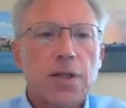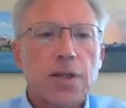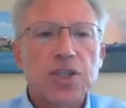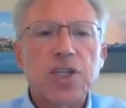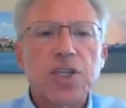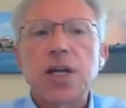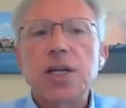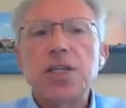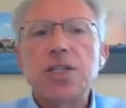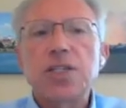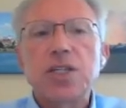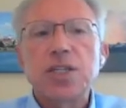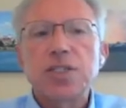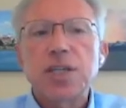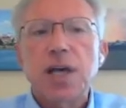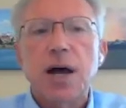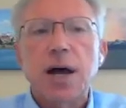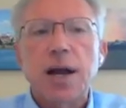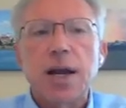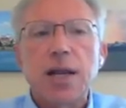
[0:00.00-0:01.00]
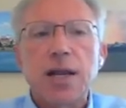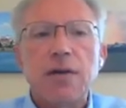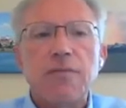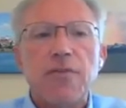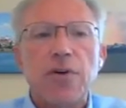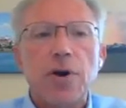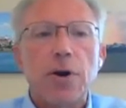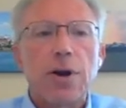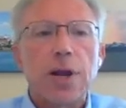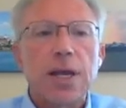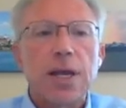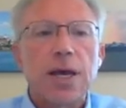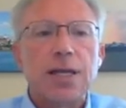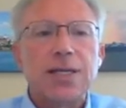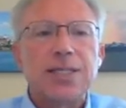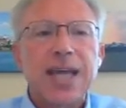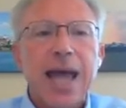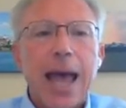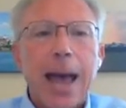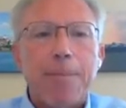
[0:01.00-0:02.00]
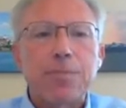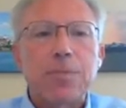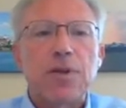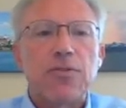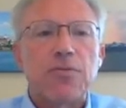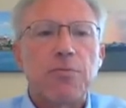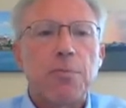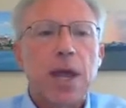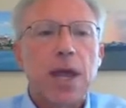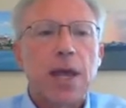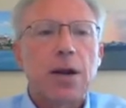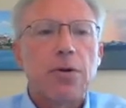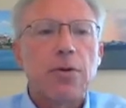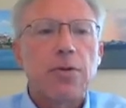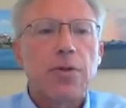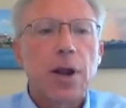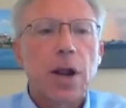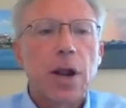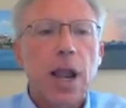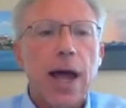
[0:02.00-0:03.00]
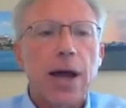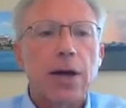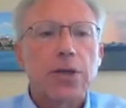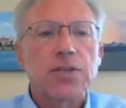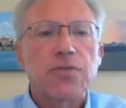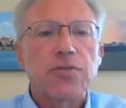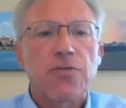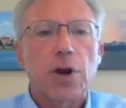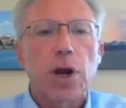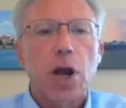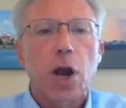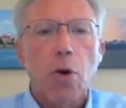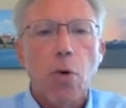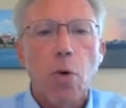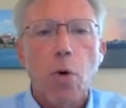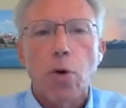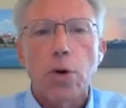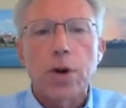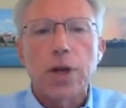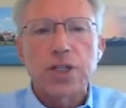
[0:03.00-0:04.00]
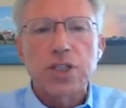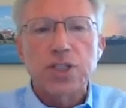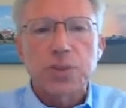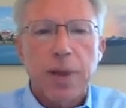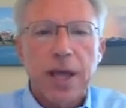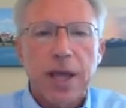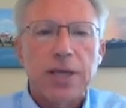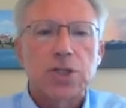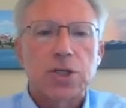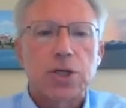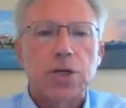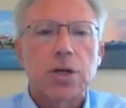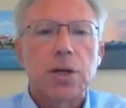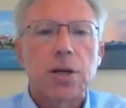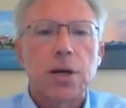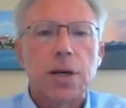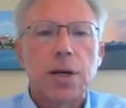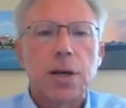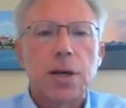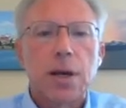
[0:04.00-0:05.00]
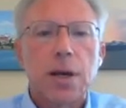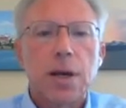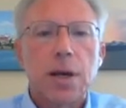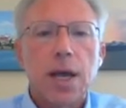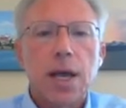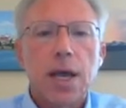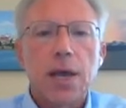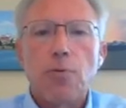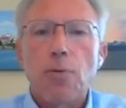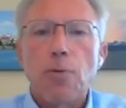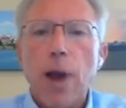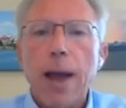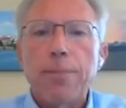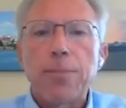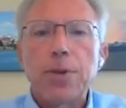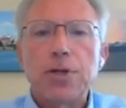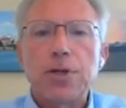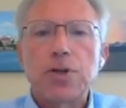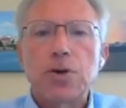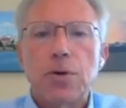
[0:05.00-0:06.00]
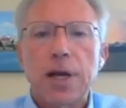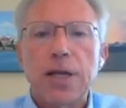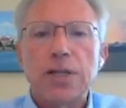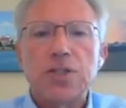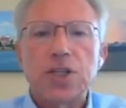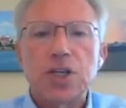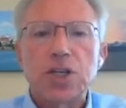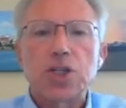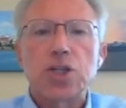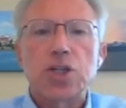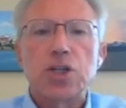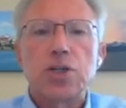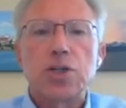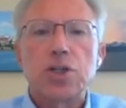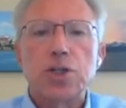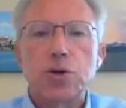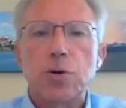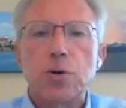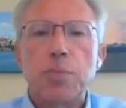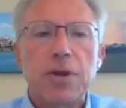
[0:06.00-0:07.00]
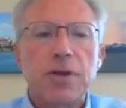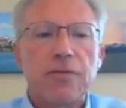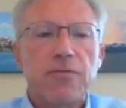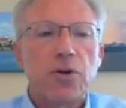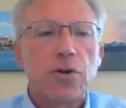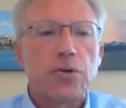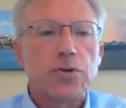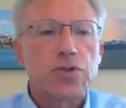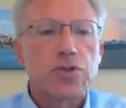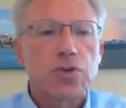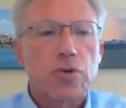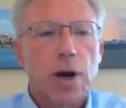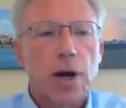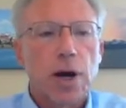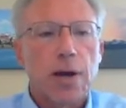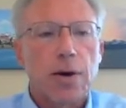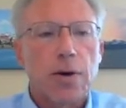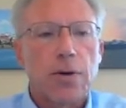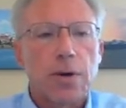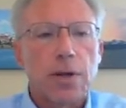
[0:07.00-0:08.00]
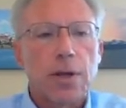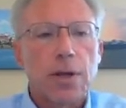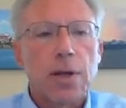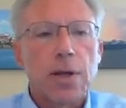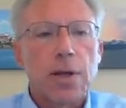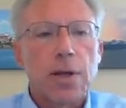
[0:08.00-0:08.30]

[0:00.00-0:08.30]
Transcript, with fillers: The study is designed in a very adaptive manner that allows for cohort expansion and rapid transition to a pivotal trial.